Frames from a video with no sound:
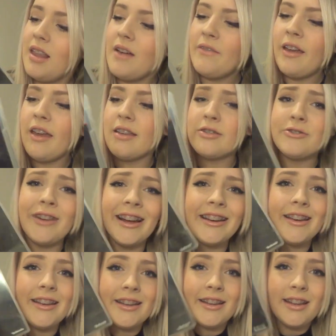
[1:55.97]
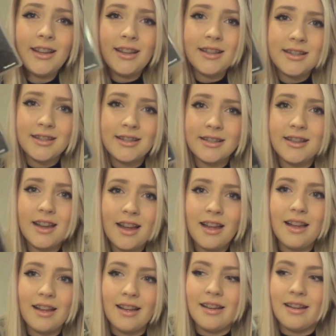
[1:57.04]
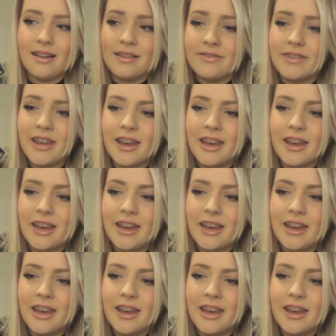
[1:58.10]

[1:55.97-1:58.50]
Love it. There's dragons and stuff.